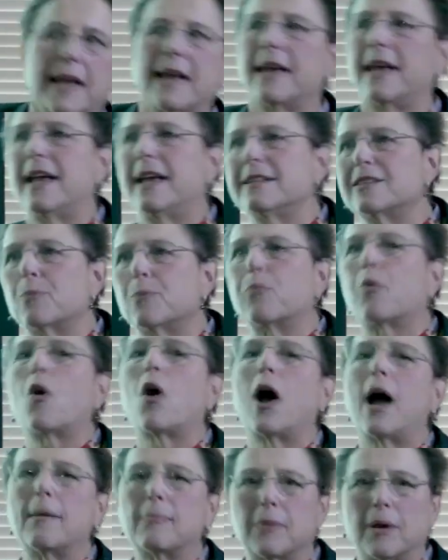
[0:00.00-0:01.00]
is a
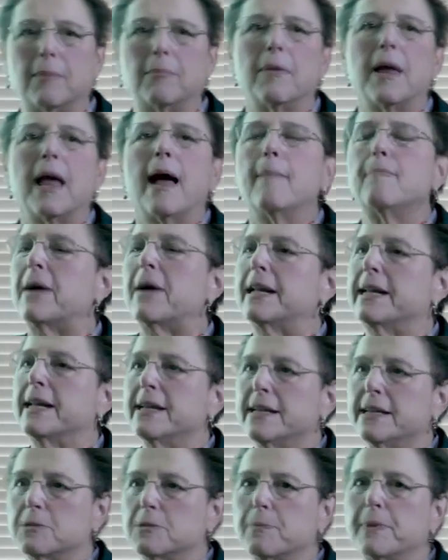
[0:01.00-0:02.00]
problem, but
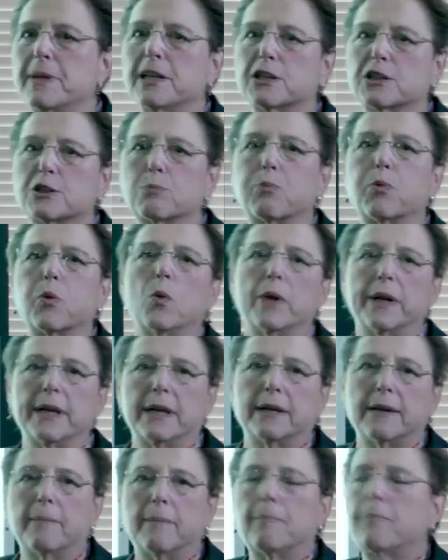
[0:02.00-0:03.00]
it has been
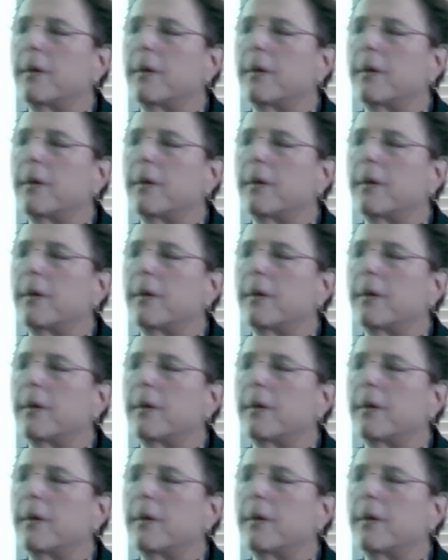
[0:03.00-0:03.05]
exploited